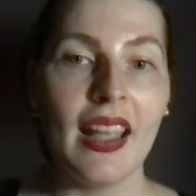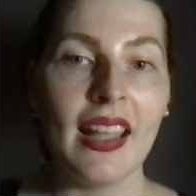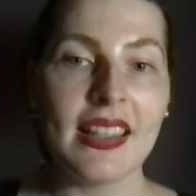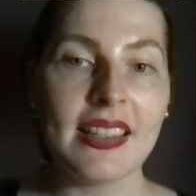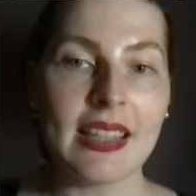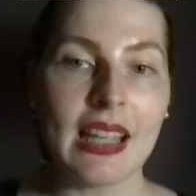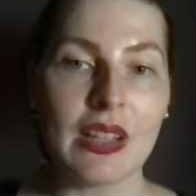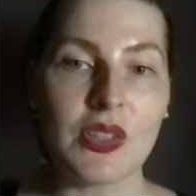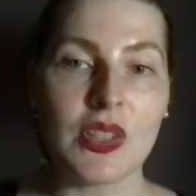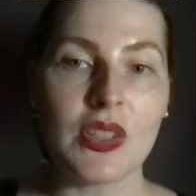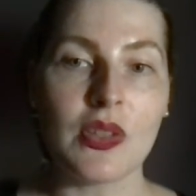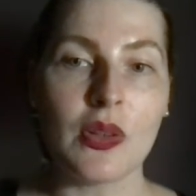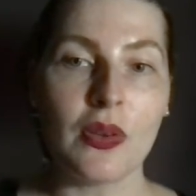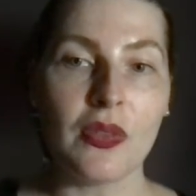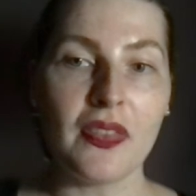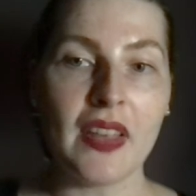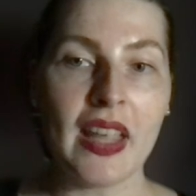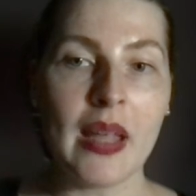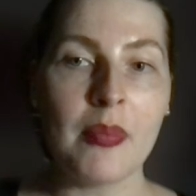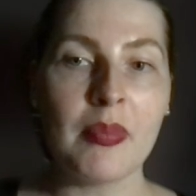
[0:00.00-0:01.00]
such as your
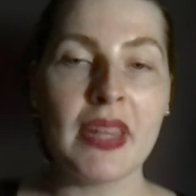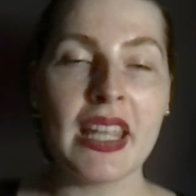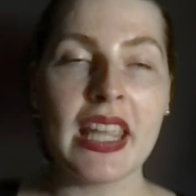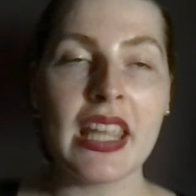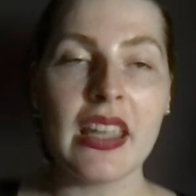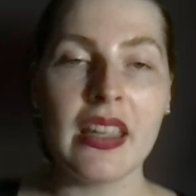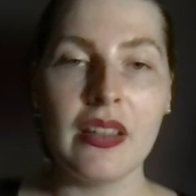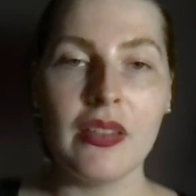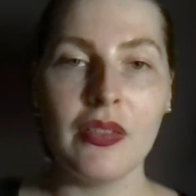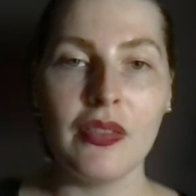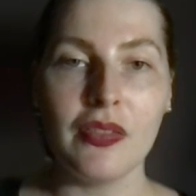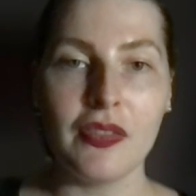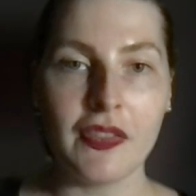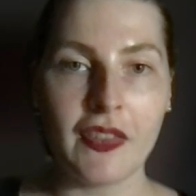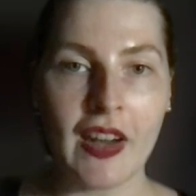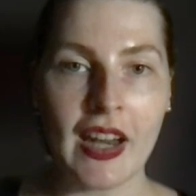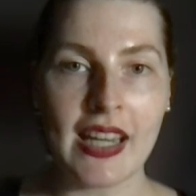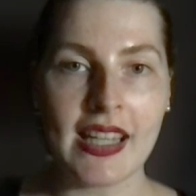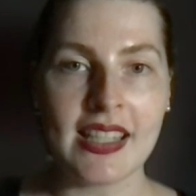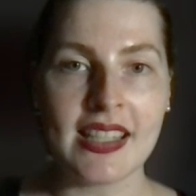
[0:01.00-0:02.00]
family,
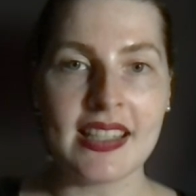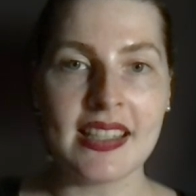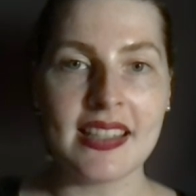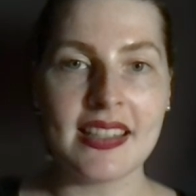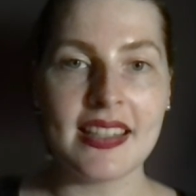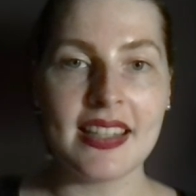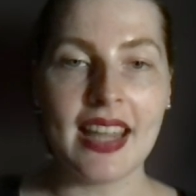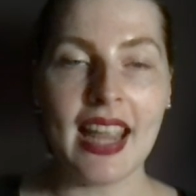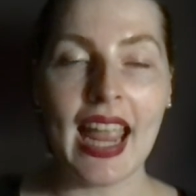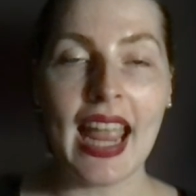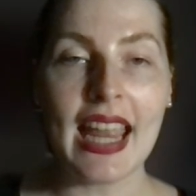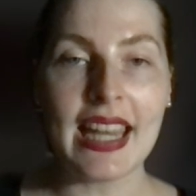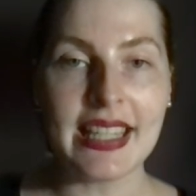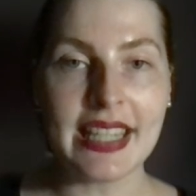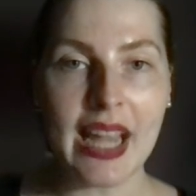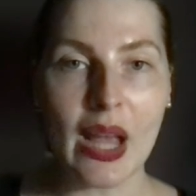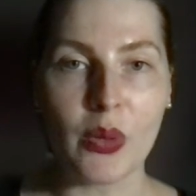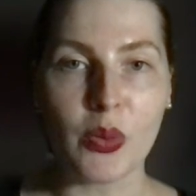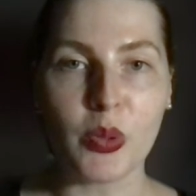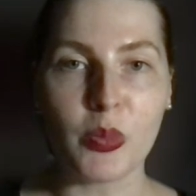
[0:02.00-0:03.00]
friends, and
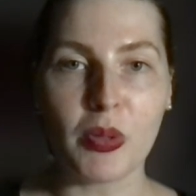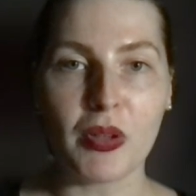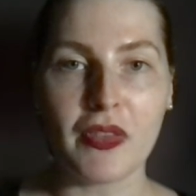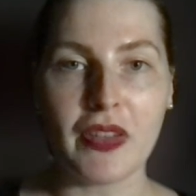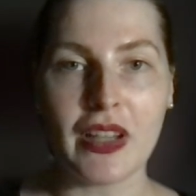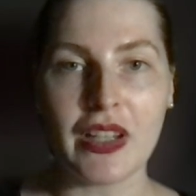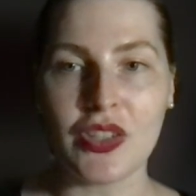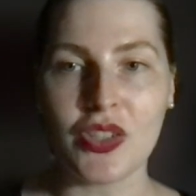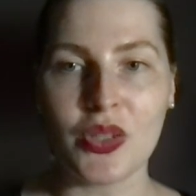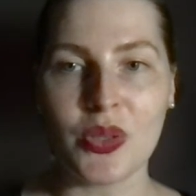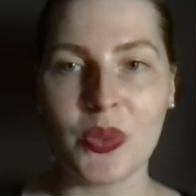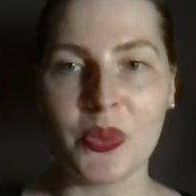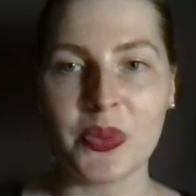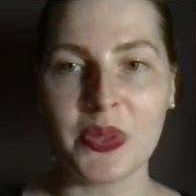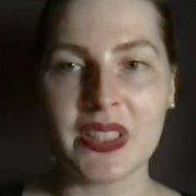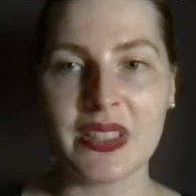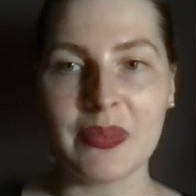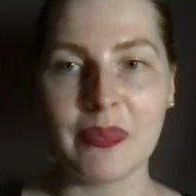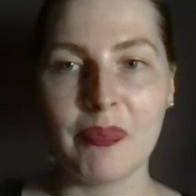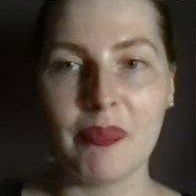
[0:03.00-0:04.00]
health
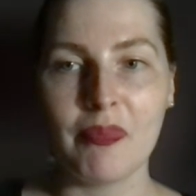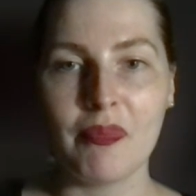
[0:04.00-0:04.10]
professionals.